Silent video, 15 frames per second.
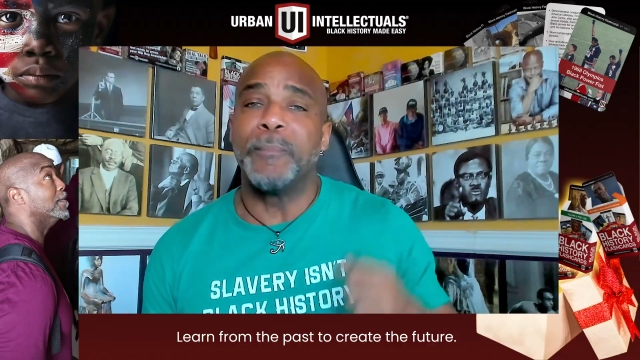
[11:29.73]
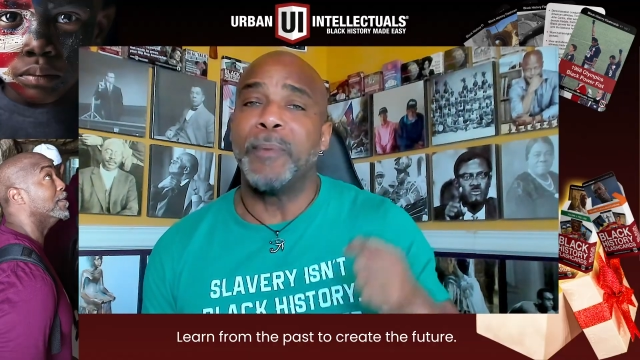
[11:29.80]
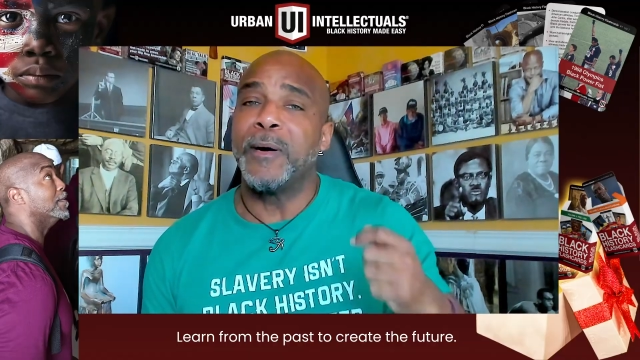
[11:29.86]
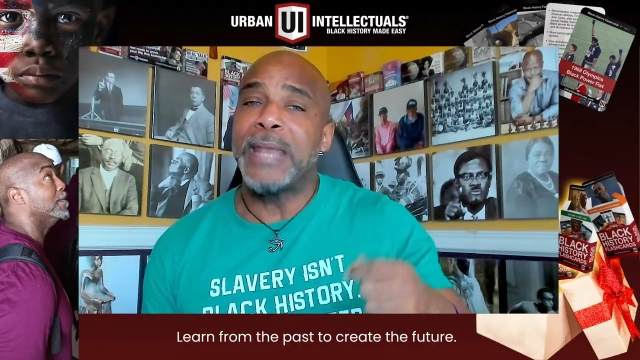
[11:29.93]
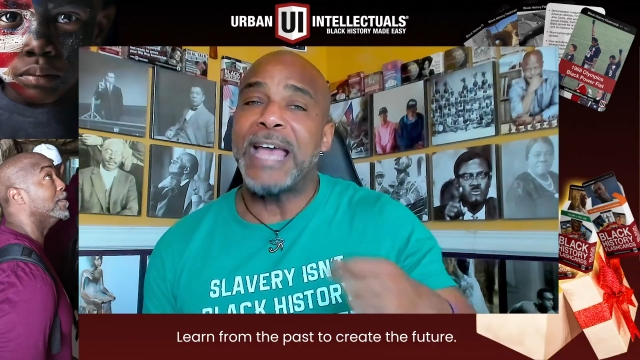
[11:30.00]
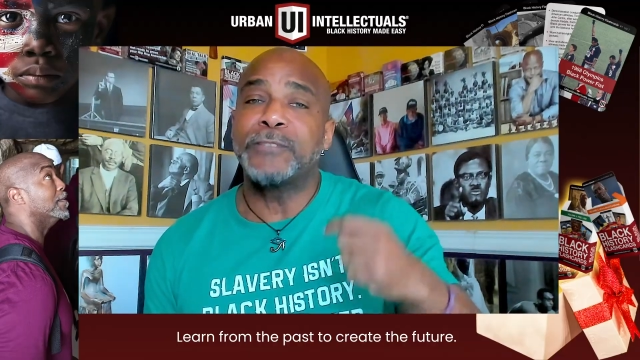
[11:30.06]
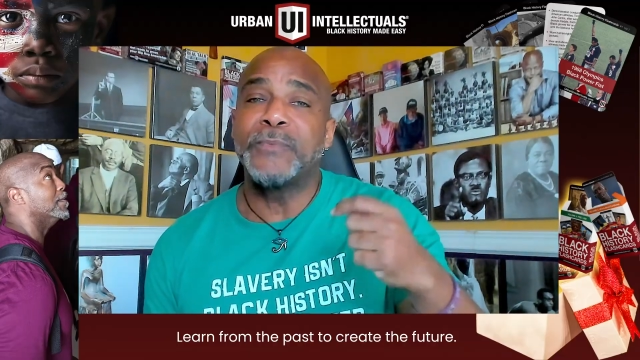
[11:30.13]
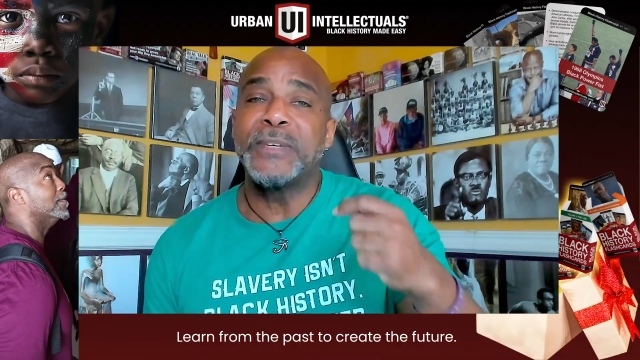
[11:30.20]
But
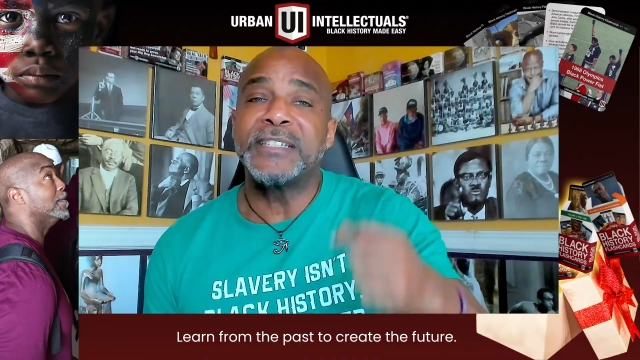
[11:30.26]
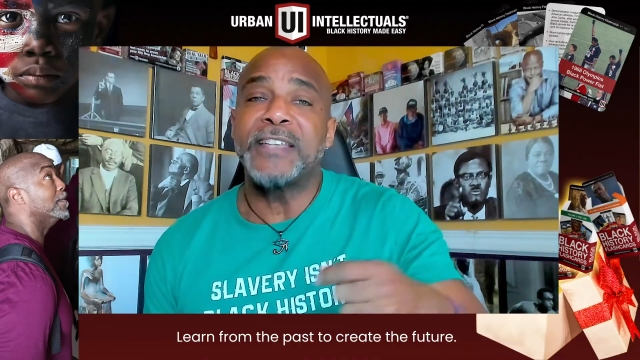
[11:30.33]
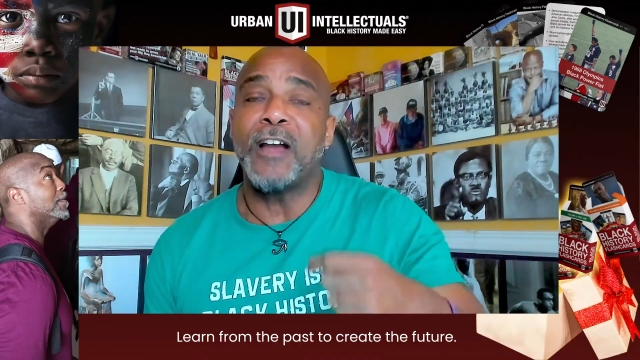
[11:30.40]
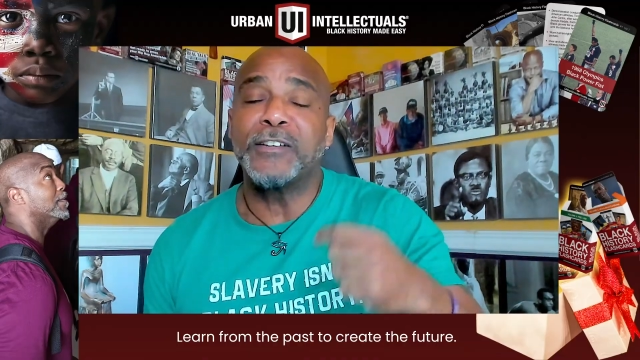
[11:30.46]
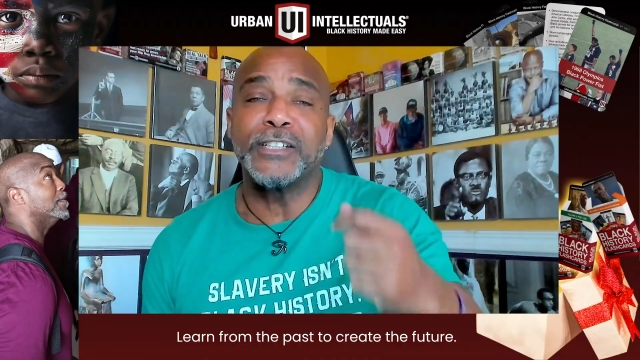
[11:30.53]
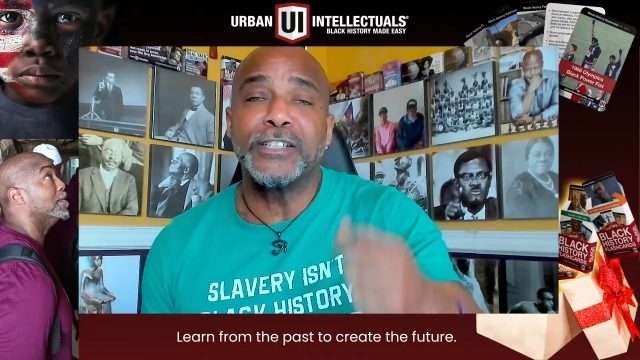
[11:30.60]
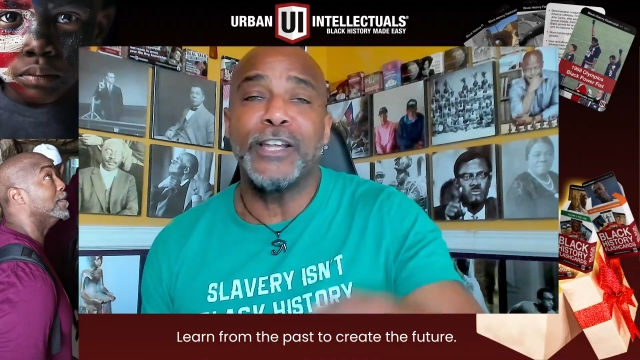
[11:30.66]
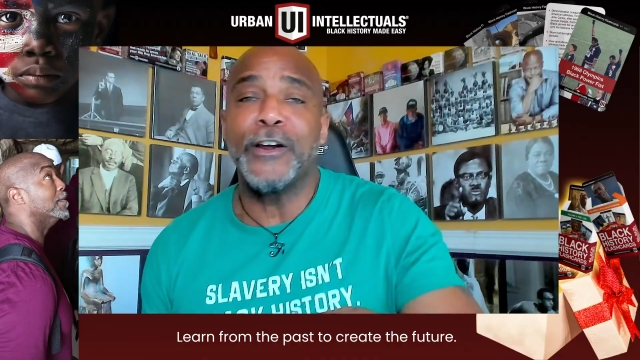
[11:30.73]
as we start
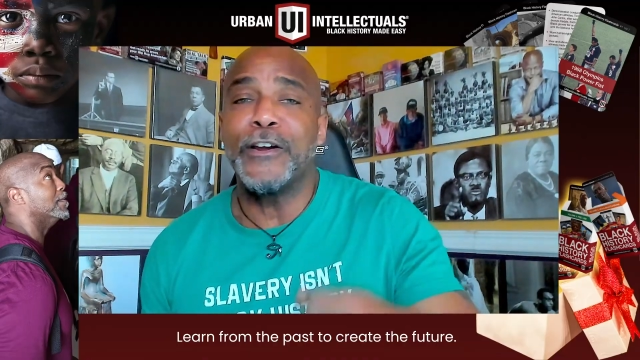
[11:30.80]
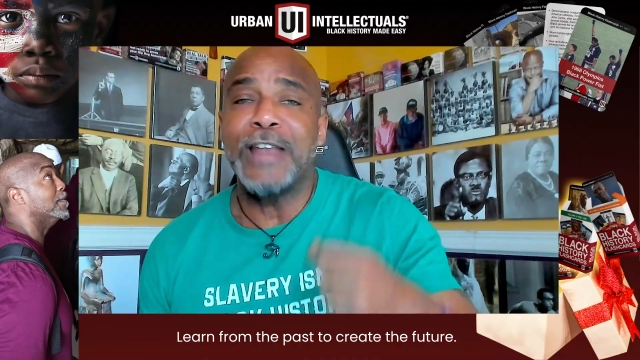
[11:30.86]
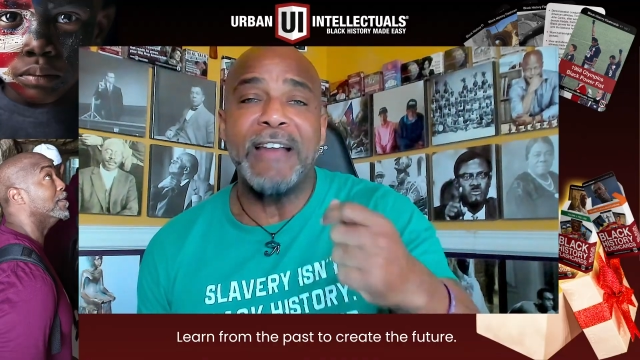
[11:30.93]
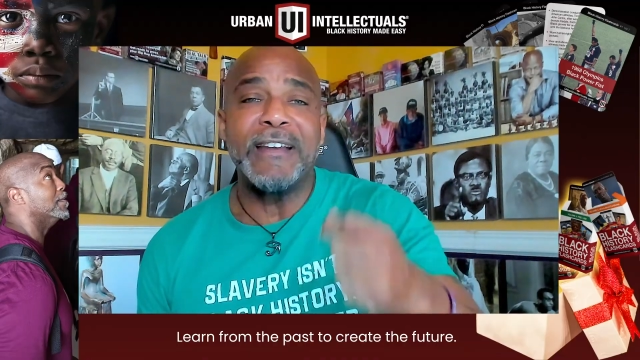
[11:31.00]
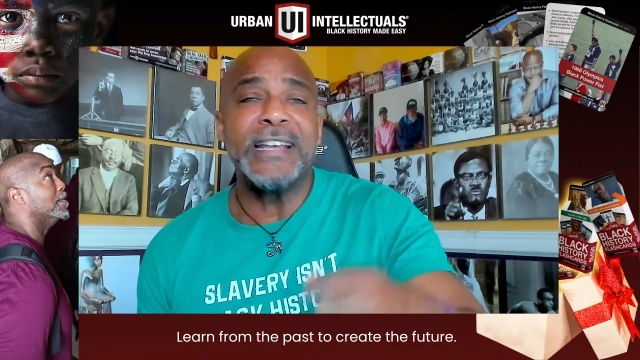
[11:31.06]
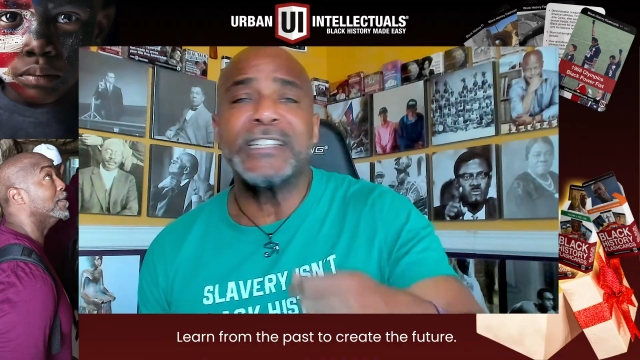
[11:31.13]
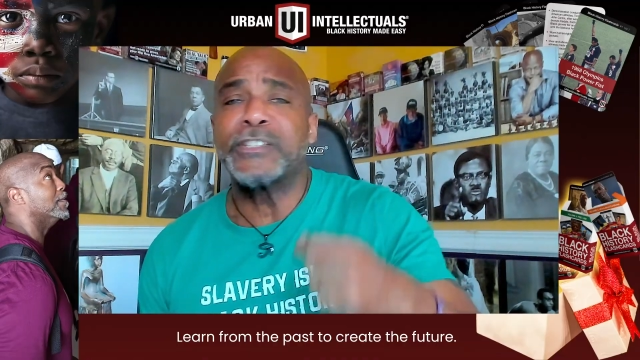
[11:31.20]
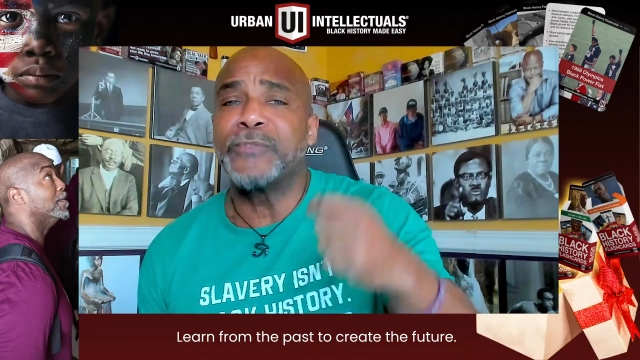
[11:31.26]
to learn our
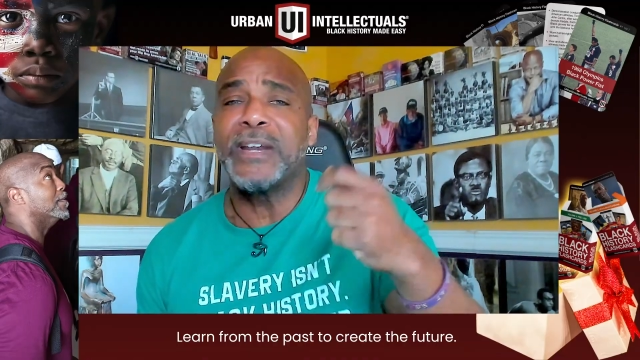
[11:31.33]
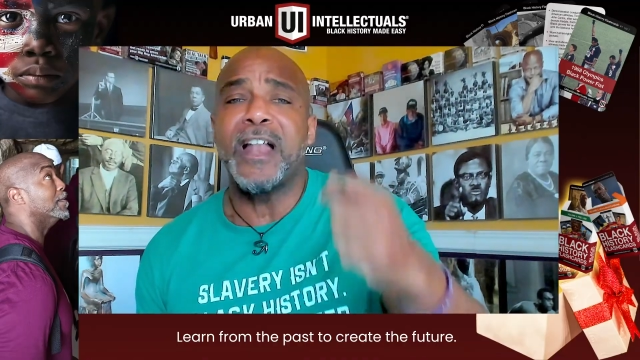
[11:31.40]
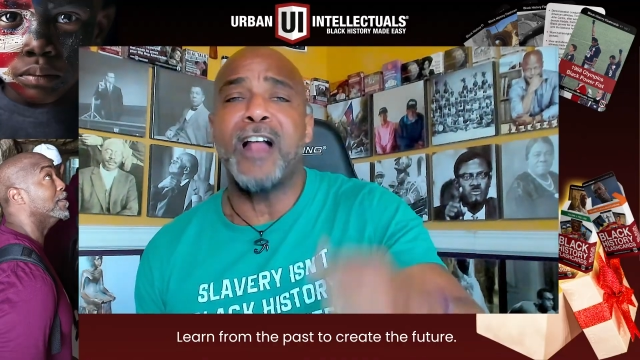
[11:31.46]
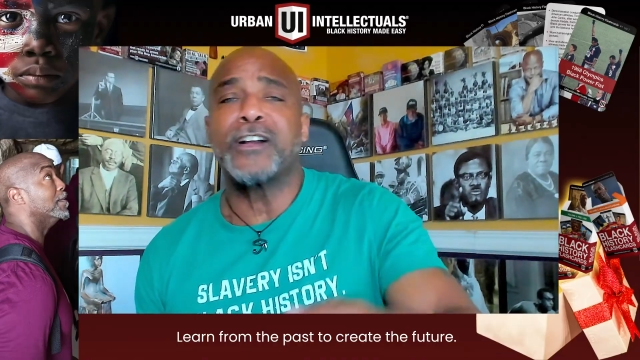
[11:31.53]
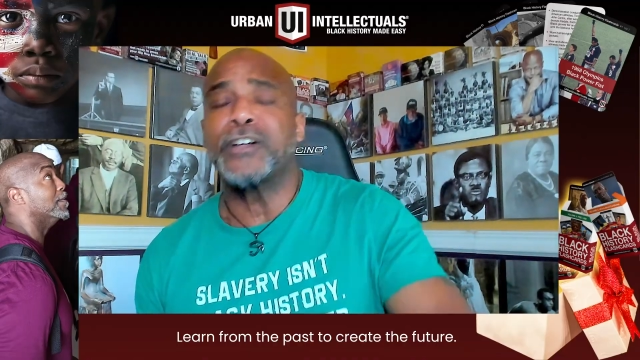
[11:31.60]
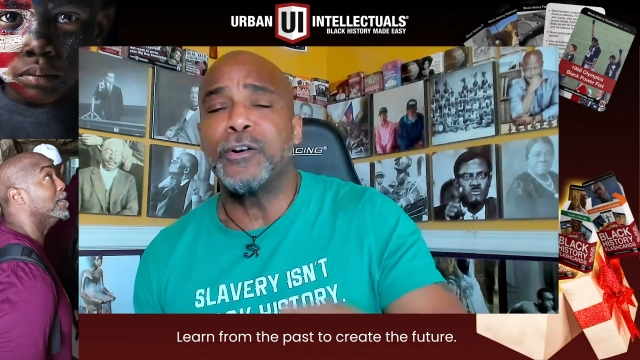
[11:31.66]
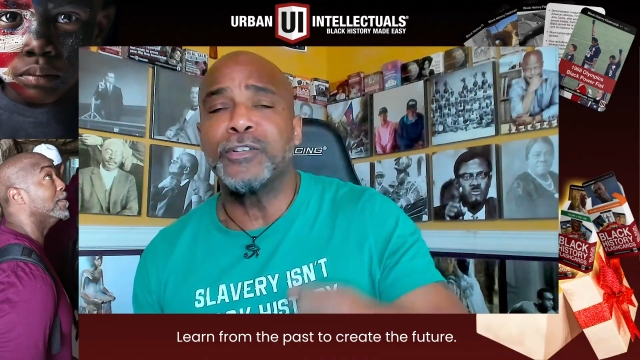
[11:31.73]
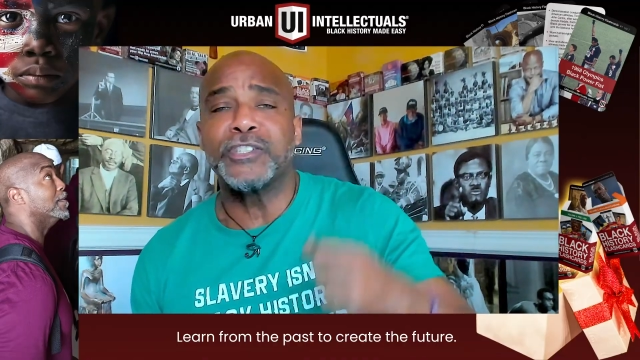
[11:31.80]
history and our
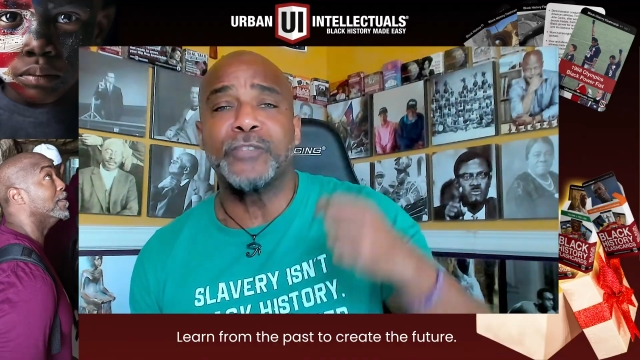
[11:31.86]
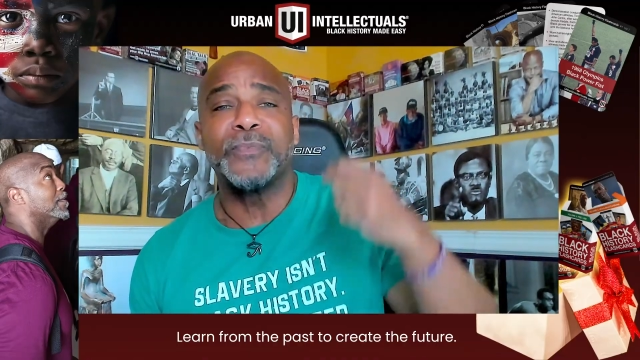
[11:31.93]
culture,